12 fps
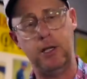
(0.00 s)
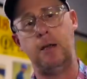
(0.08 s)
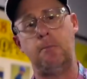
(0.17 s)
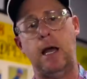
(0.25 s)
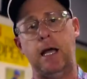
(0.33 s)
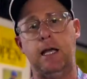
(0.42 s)
it
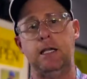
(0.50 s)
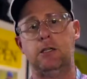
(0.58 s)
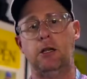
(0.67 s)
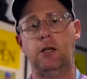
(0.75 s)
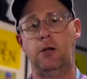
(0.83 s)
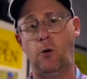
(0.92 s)
back into
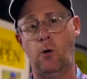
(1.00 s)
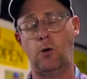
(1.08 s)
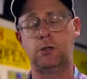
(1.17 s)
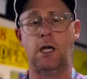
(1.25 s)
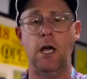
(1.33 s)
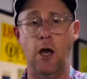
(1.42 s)
the course.
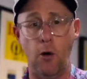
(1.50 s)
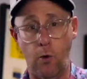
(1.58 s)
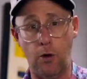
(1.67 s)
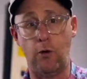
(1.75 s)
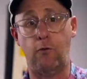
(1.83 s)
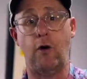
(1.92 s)
What
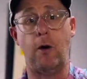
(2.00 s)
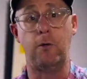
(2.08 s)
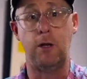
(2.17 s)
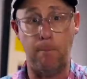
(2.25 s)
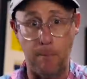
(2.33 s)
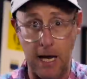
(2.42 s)
you'll find with the
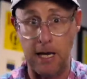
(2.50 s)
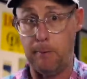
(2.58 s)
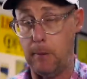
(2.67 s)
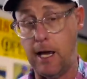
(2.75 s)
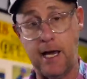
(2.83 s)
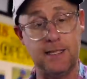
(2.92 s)
better
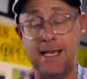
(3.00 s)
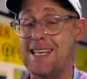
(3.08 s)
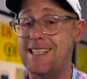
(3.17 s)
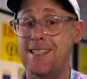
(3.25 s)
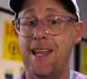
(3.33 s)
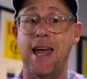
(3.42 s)
players
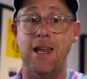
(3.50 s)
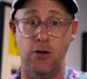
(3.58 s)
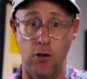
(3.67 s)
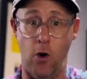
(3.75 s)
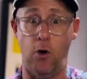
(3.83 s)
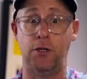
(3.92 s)
is they're
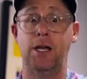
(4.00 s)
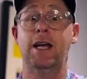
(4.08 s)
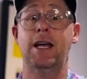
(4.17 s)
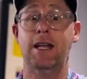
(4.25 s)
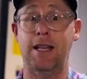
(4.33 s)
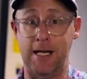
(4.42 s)
not.
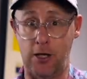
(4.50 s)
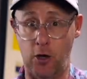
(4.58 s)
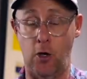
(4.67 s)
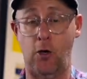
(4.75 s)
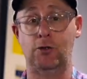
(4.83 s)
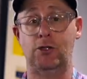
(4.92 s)
They're
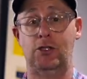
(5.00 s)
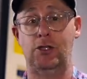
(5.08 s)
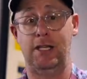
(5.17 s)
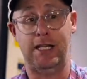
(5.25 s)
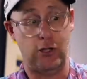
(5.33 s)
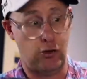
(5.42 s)

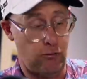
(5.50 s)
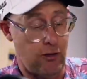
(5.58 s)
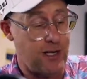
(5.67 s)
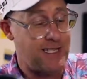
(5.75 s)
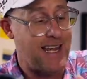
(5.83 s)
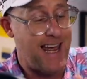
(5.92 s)
constantly trying
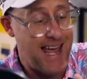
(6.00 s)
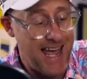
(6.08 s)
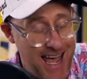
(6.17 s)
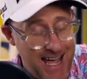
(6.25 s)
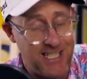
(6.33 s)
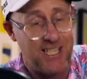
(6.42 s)
to
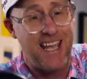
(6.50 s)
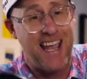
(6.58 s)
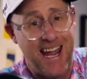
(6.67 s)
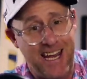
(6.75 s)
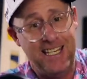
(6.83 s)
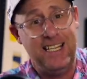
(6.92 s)
edge
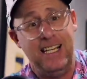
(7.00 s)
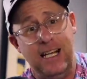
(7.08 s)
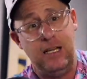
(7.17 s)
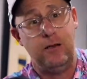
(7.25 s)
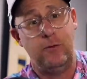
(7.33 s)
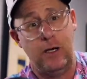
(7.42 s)
any little
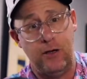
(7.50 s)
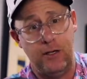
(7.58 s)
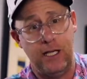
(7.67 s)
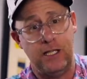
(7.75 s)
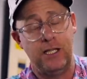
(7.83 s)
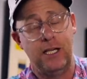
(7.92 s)

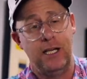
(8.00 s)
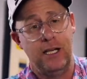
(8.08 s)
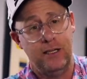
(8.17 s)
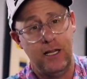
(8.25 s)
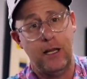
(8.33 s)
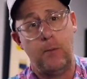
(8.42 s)
advantage
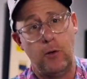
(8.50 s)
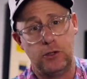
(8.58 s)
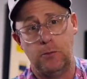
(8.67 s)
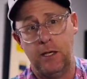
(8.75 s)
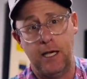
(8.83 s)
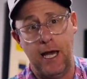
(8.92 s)
that they
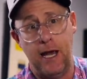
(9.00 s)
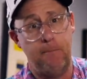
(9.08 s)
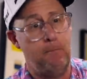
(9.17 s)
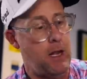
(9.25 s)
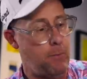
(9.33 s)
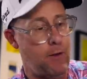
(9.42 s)
possibly can.
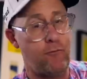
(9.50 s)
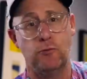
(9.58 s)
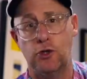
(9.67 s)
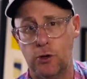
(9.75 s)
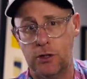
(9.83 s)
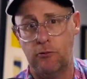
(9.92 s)
May it be from
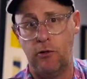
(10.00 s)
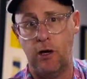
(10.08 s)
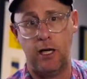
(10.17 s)
choosing the right